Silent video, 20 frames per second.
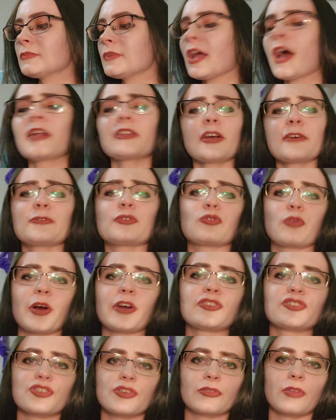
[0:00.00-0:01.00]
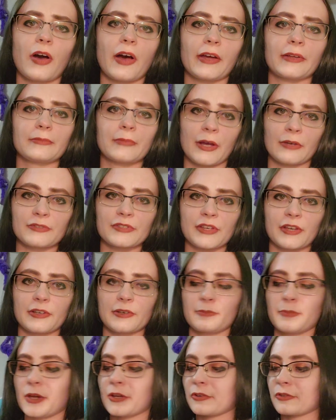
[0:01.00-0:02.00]
I love grunge a lot outside
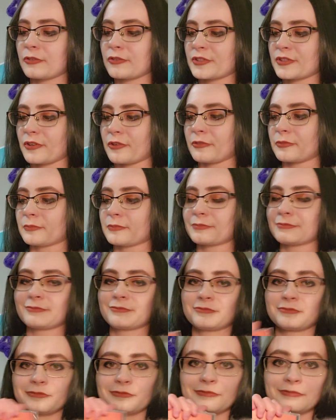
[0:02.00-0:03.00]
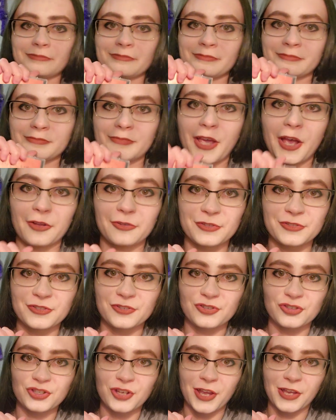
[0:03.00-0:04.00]
of metal, so Alice
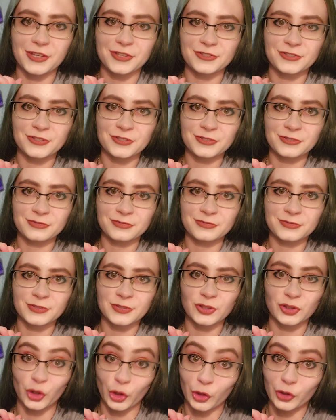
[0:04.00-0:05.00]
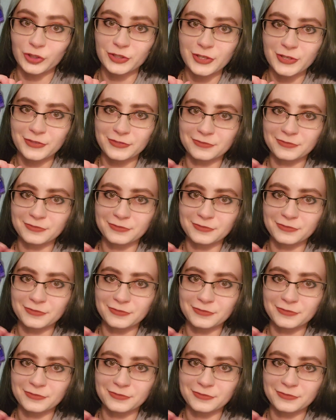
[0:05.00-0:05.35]
in Chains, Dirt.